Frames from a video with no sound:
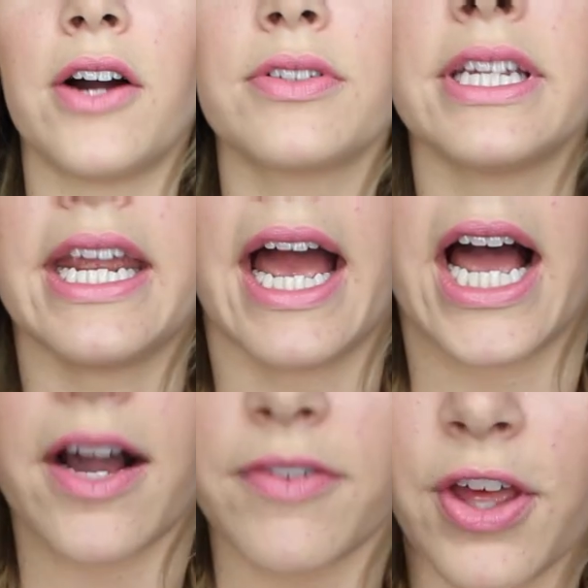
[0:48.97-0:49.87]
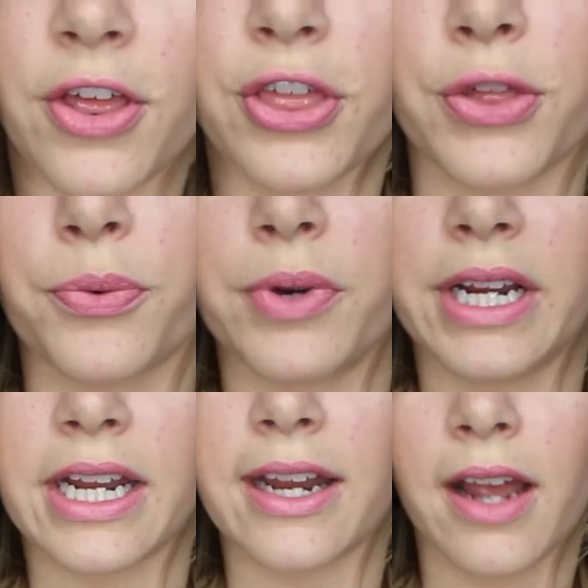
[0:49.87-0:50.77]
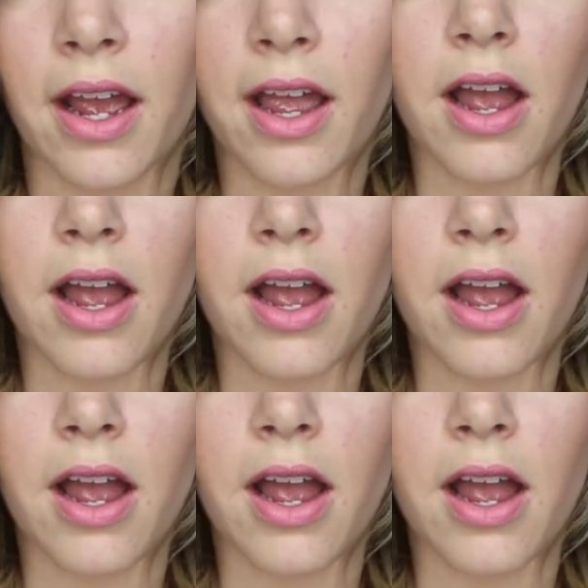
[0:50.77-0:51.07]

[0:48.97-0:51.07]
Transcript: only have three